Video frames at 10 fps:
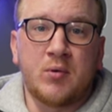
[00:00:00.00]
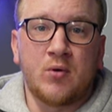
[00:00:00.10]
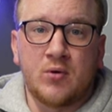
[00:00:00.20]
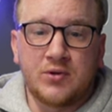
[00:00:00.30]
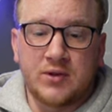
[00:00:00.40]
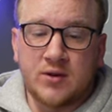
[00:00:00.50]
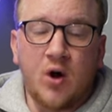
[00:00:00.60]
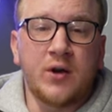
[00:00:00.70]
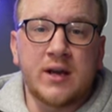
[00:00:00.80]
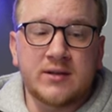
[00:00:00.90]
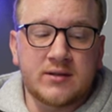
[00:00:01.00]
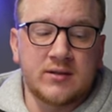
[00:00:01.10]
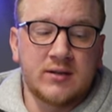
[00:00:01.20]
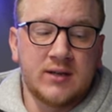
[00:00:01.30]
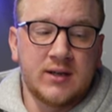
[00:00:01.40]
board and honest
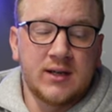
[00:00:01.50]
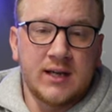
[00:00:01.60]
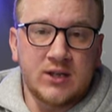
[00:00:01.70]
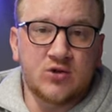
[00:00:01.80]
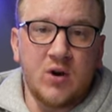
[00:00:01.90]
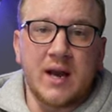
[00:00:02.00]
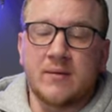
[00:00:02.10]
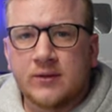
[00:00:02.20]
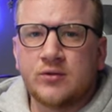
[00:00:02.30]
is great.